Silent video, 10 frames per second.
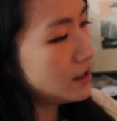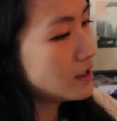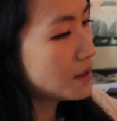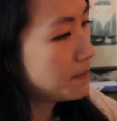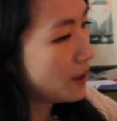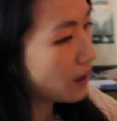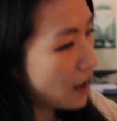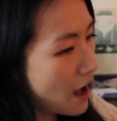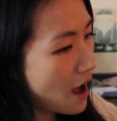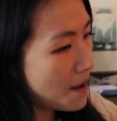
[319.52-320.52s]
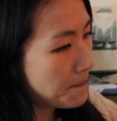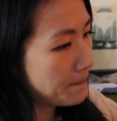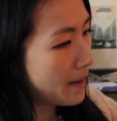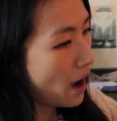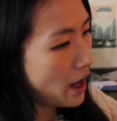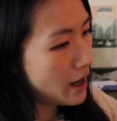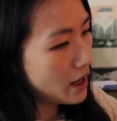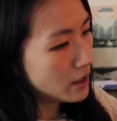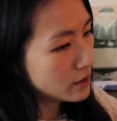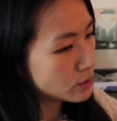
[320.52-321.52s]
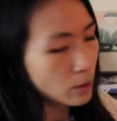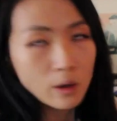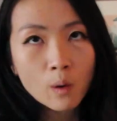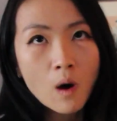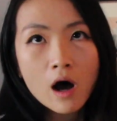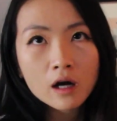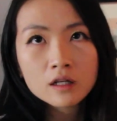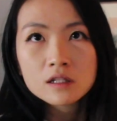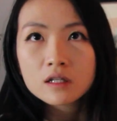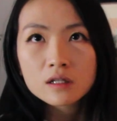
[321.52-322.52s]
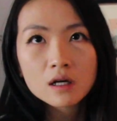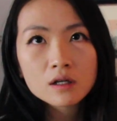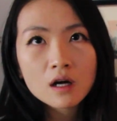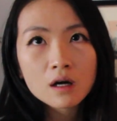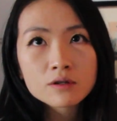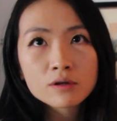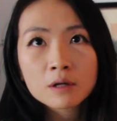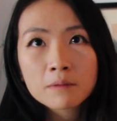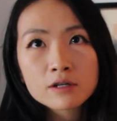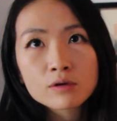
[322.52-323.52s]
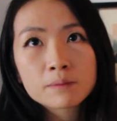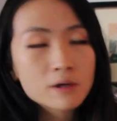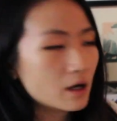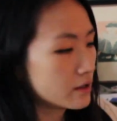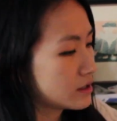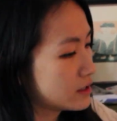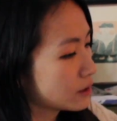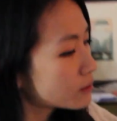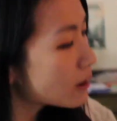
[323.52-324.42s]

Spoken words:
is a book I bought in Dunhuang during my trip on the Silk